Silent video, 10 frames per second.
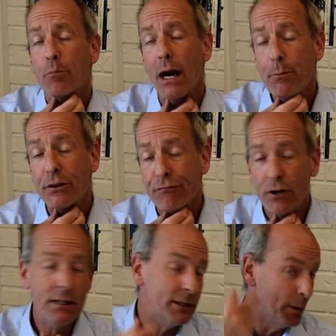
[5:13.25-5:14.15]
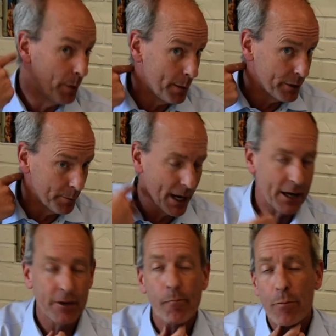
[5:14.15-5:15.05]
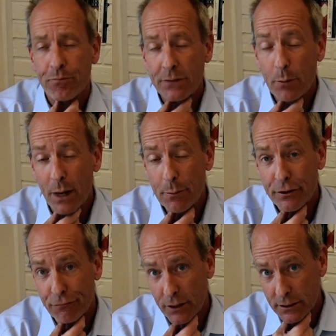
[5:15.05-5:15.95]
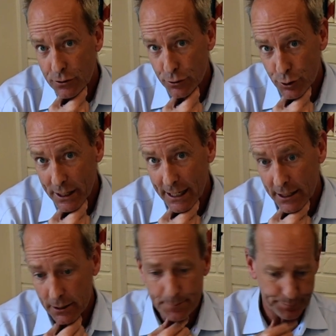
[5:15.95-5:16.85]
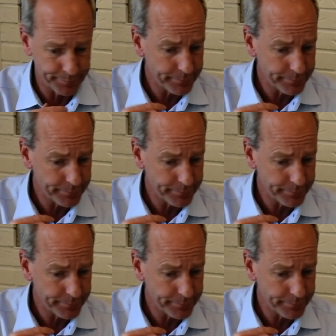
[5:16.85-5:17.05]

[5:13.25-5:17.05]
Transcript: pipe in the front and a pipe in the back. The pipe in the front is your trachea.